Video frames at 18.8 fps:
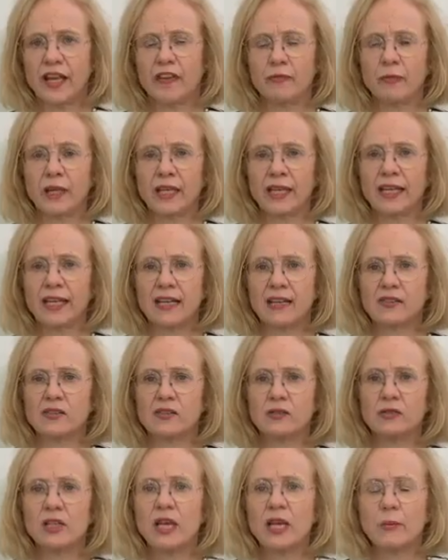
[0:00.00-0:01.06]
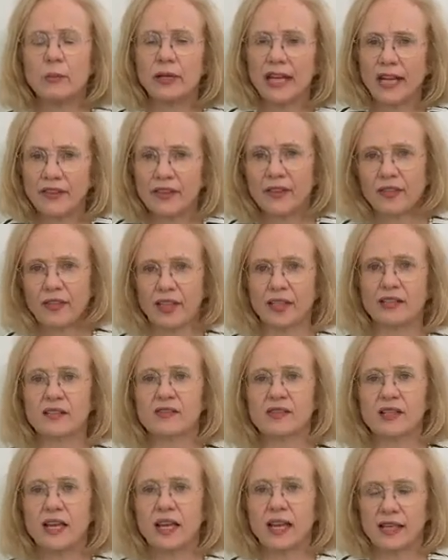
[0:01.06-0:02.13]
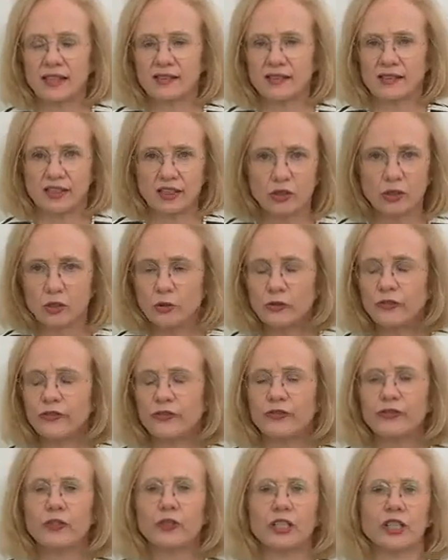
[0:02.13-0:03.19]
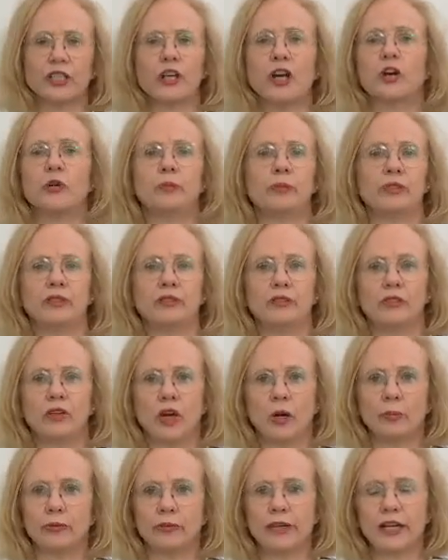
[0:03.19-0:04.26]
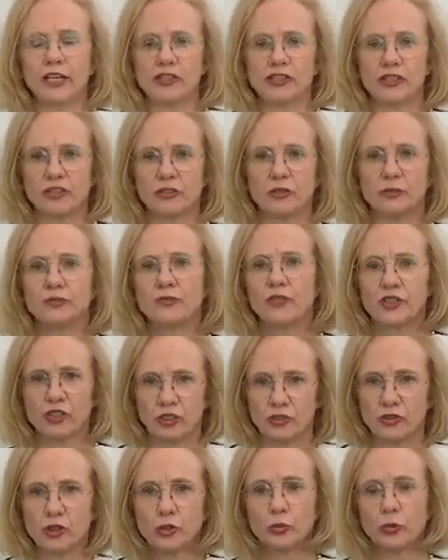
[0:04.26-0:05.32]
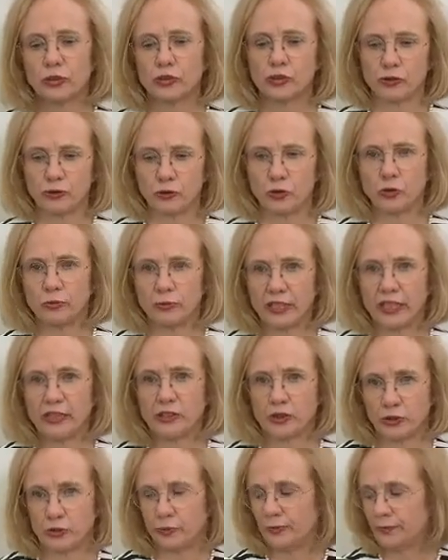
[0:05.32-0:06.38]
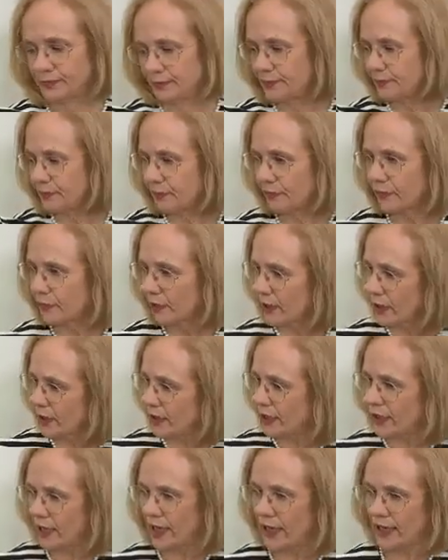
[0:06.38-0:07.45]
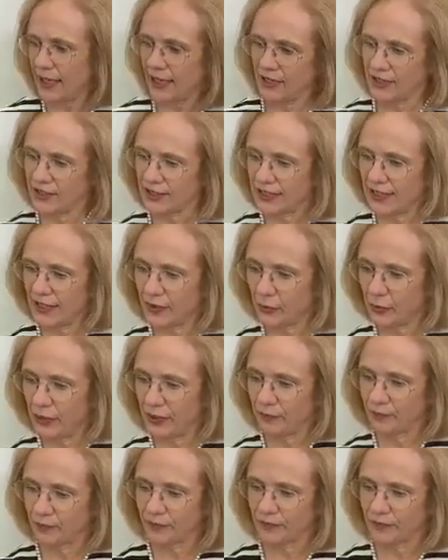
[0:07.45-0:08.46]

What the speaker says: have been cancelled, but other things are still fully open, operational. So do what you normally do. And another one.